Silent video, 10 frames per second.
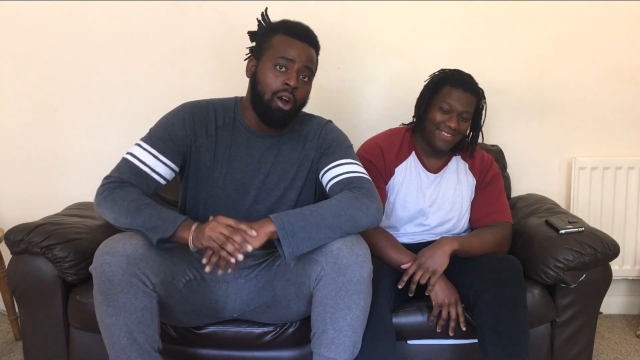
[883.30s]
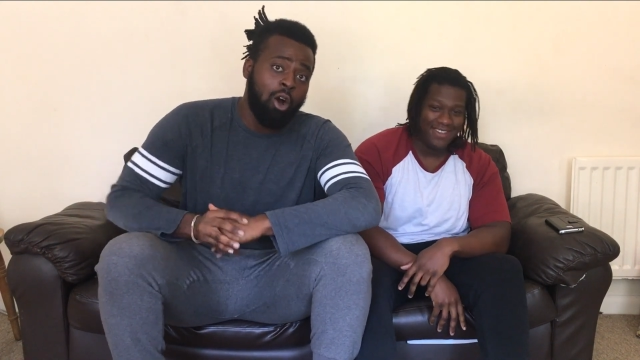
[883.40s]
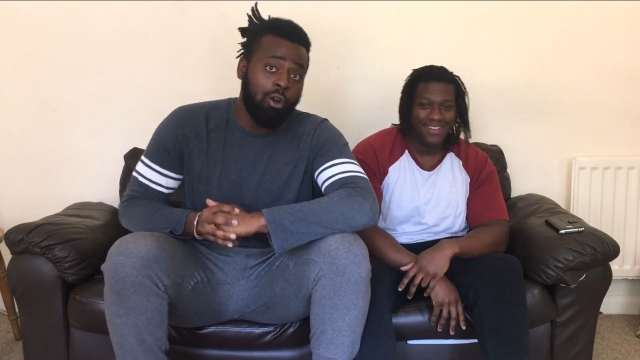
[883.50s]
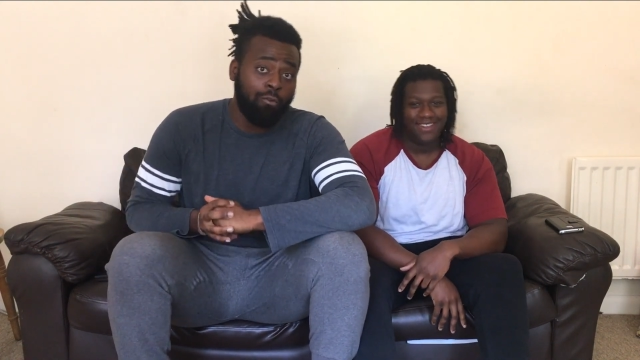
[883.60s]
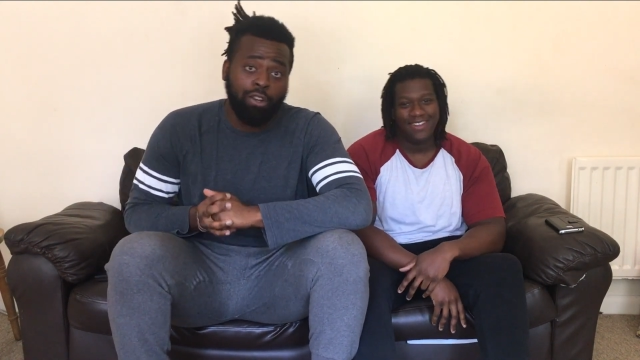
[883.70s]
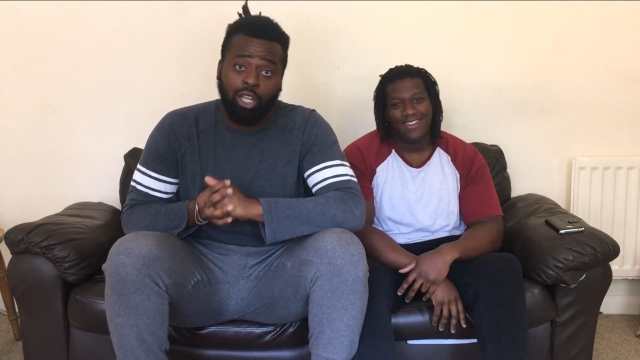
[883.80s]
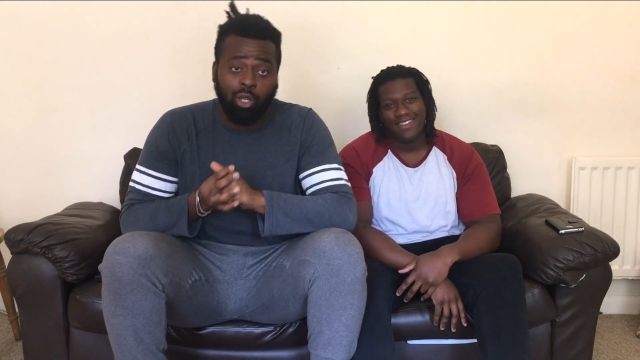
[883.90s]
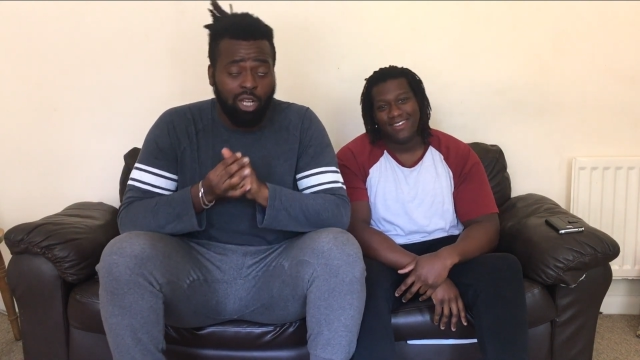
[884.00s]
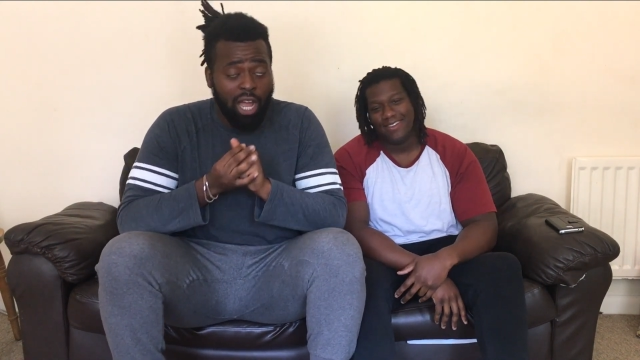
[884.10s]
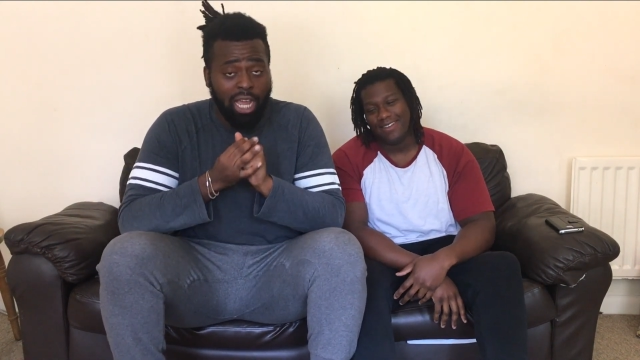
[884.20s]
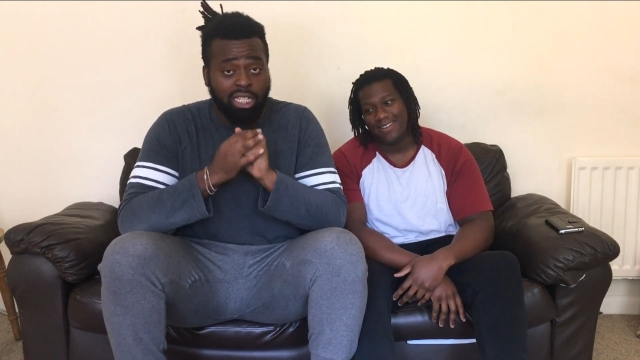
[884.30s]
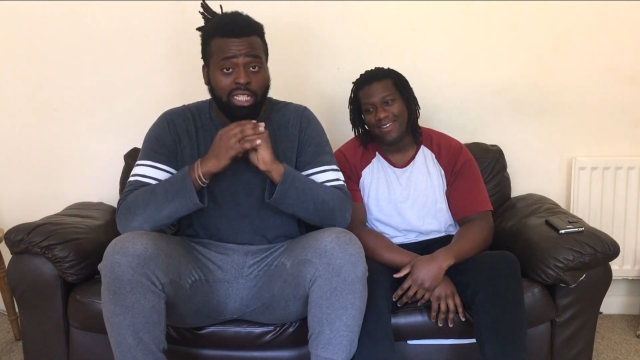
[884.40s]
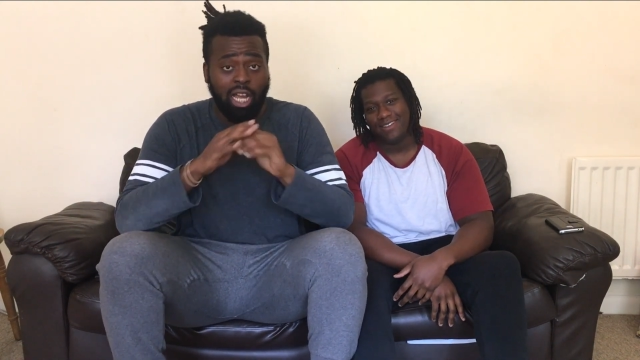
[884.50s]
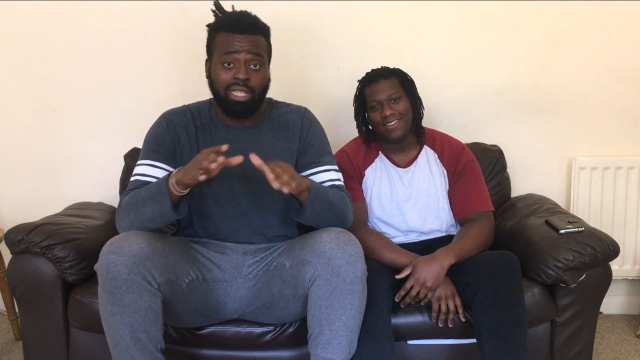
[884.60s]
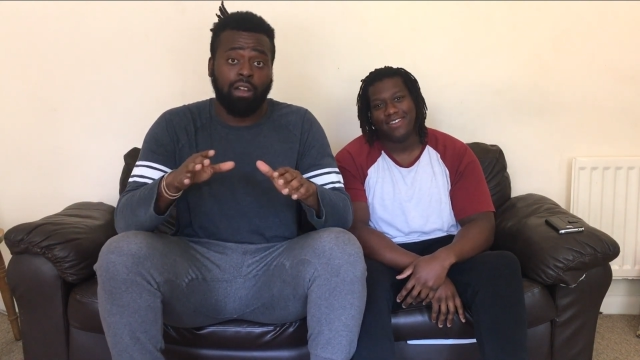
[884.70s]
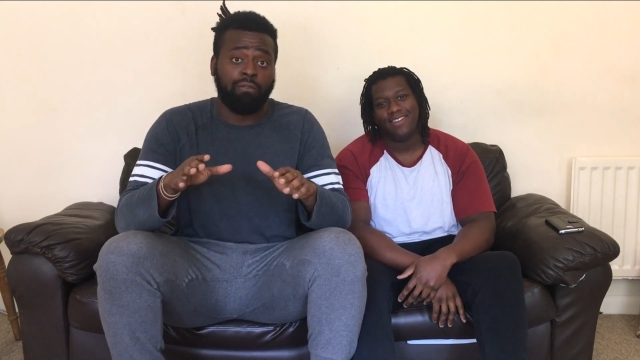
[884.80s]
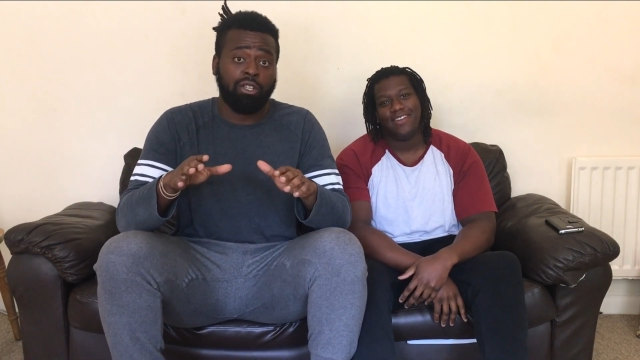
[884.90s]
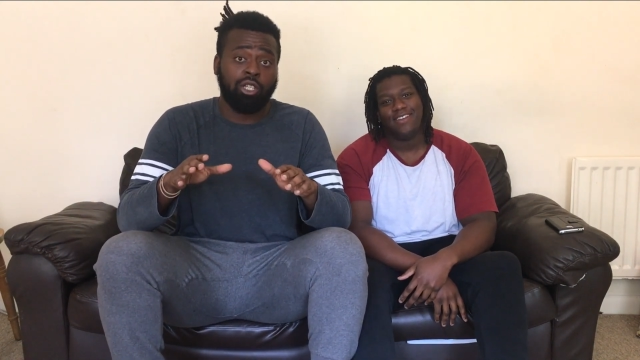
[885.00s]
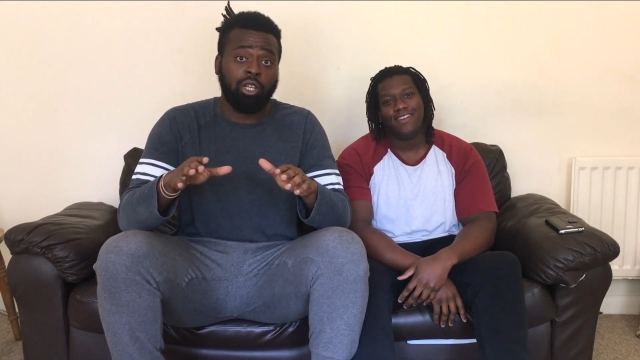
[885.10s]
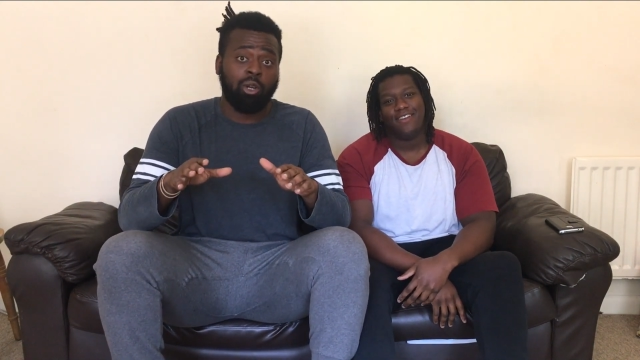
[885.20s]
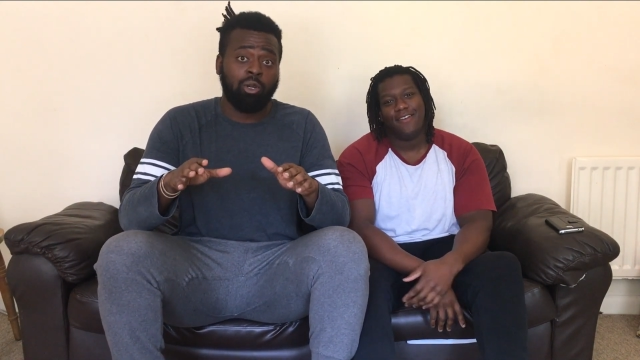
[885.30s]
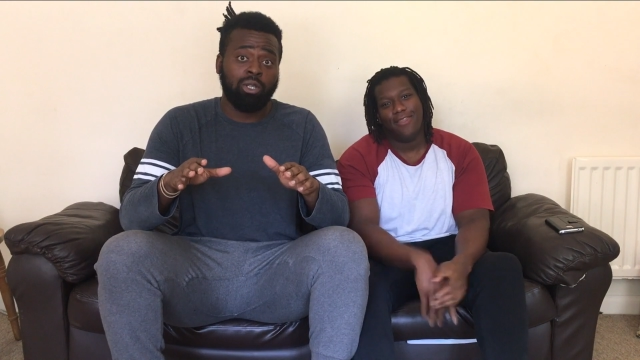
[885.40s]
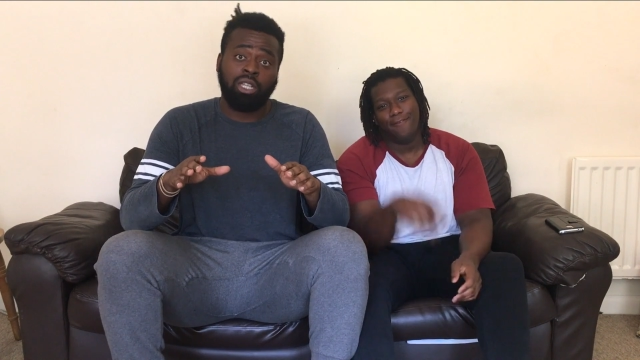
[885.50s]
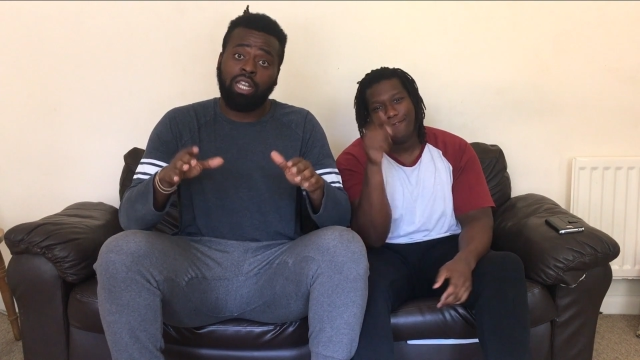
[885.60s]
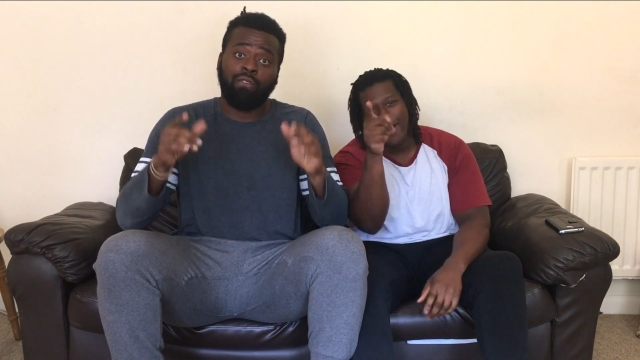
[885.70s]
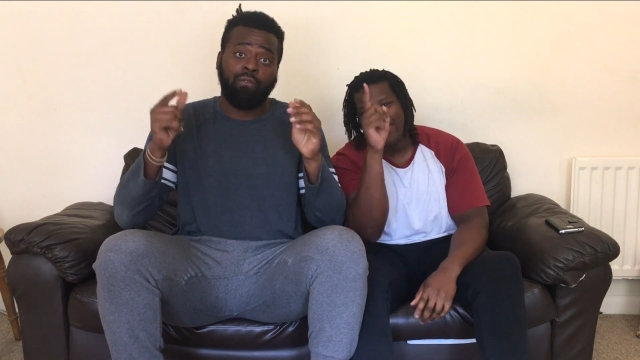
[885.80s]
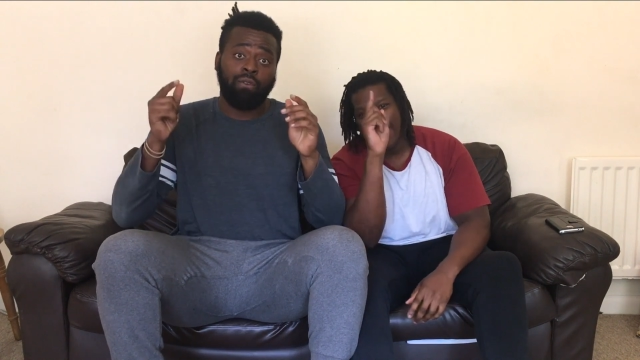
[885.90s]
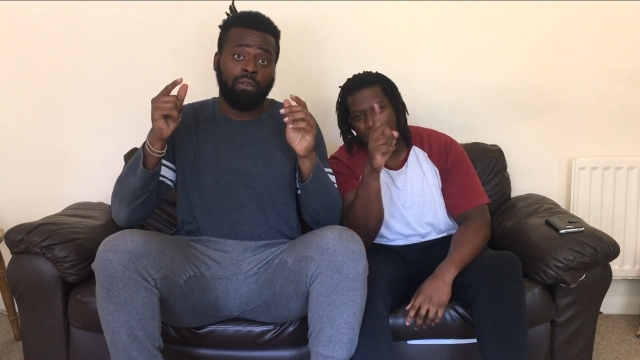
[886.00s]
Speaker 1: Hopefully you guys liked our videos. First